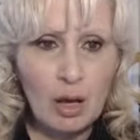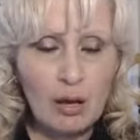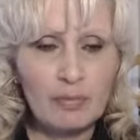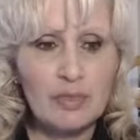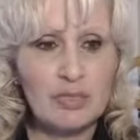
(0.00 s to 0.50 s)

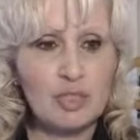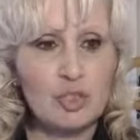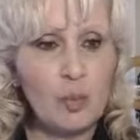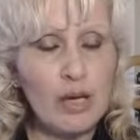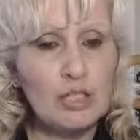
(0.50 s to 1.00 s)
of the
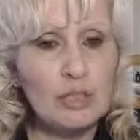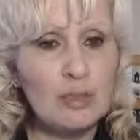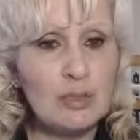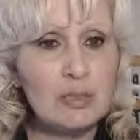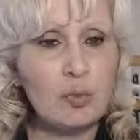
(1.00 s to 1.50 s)

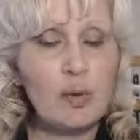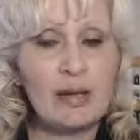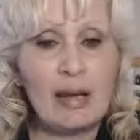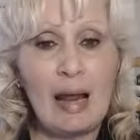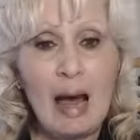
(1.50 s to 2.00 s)
situations
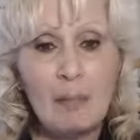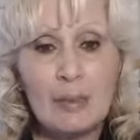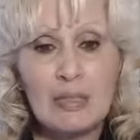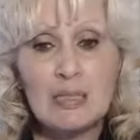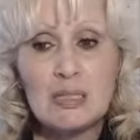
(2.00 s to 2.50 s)
when it
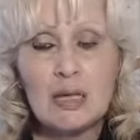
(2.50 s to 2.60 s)
happens,